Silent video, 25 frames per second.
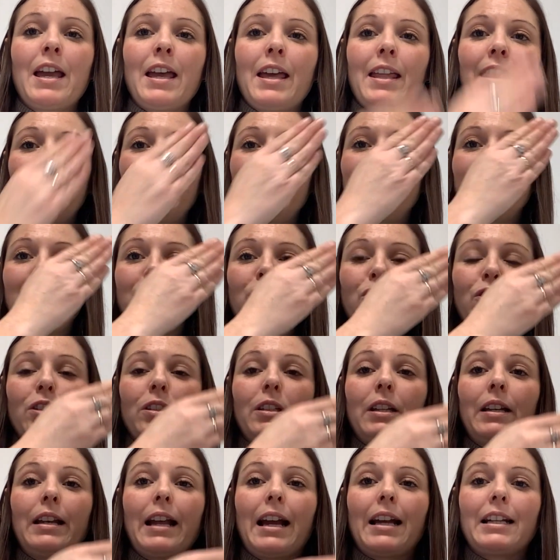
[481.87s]
This is just
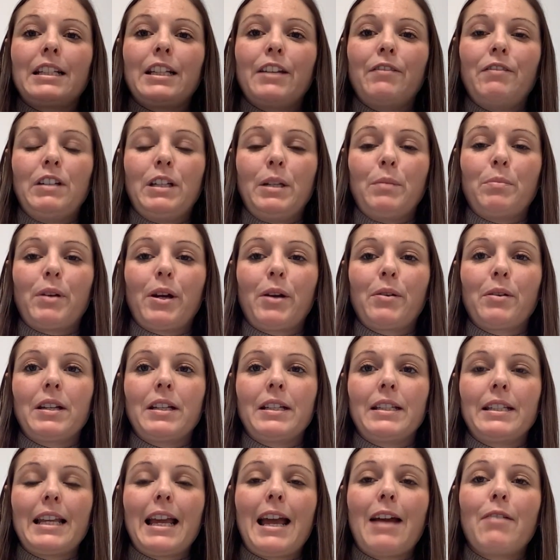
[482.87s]
an activity broken
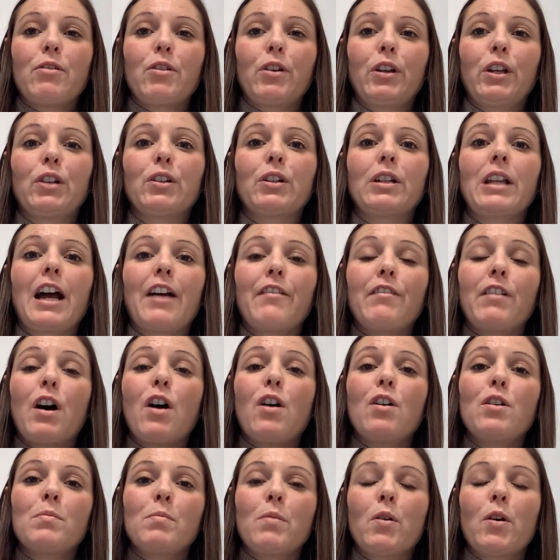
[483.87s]
down, or you could have a
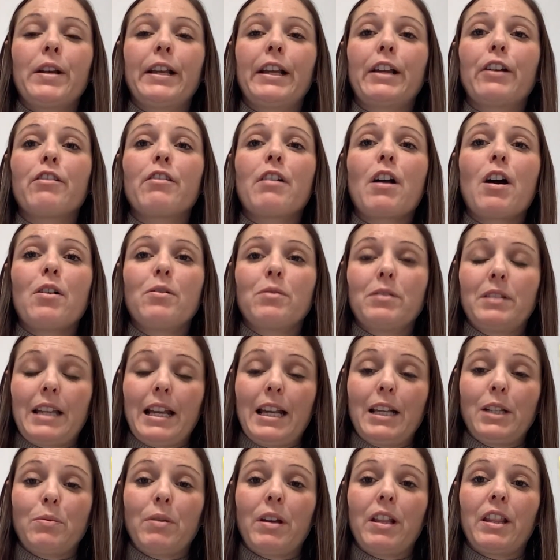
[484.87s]
whole morning or a whole
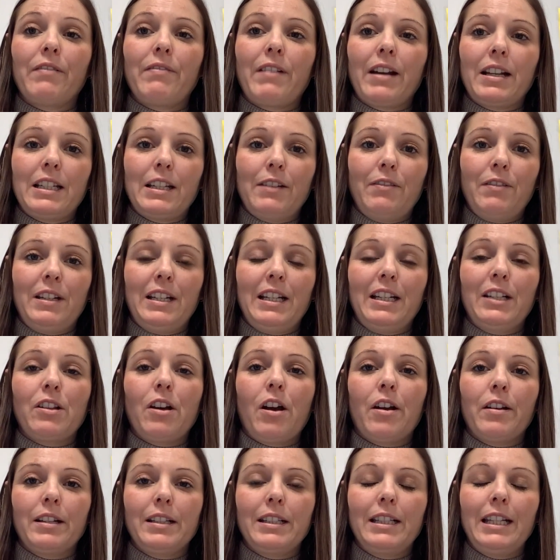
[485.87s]
day's worth of activities
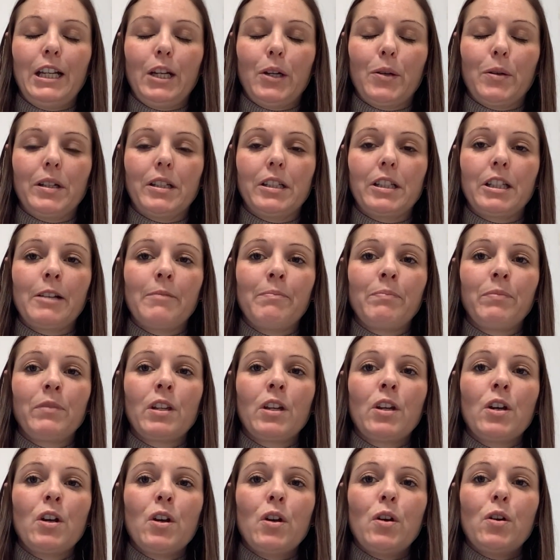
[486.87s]
on a sequence.
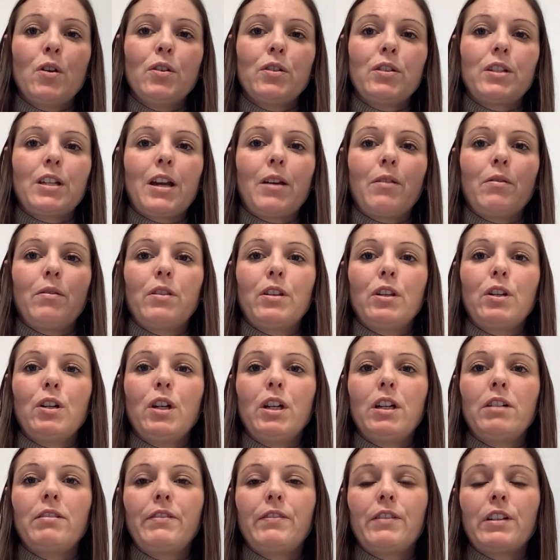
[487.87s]
Also, the
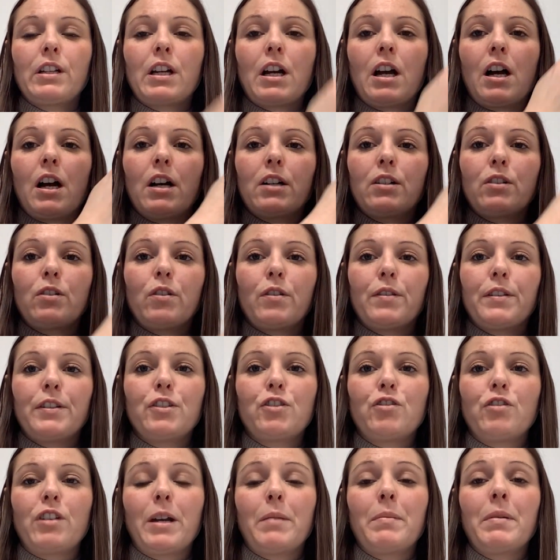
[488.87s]
colour of the card or the
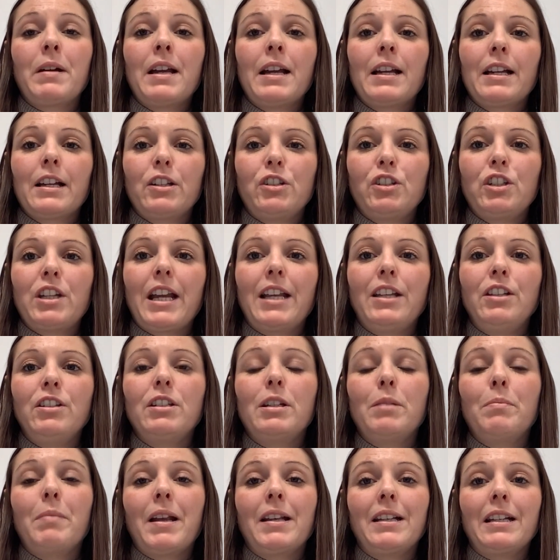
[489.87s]
strip can change
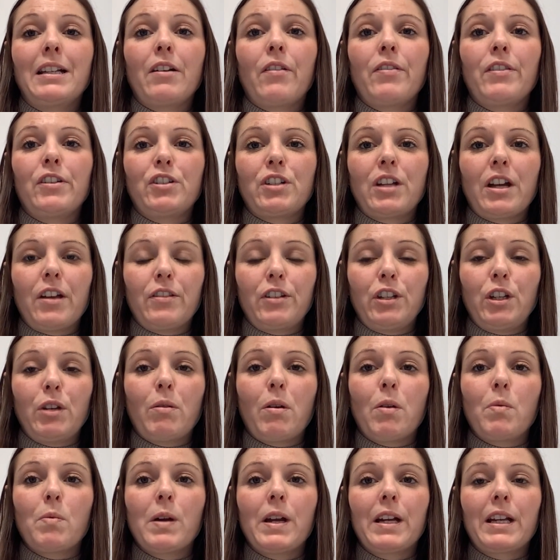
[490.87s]
depending on the child that you are
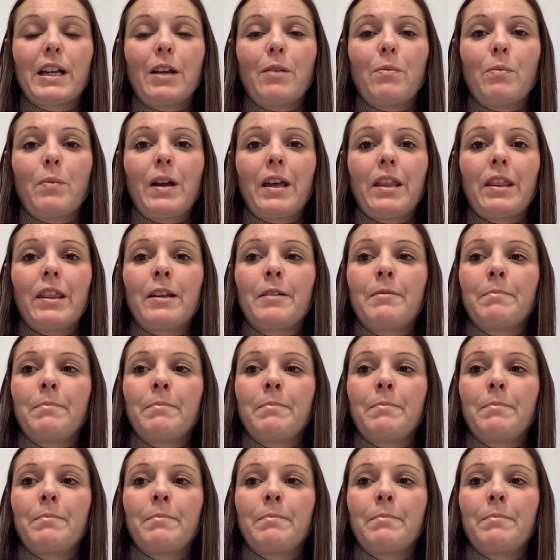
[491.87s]
working with.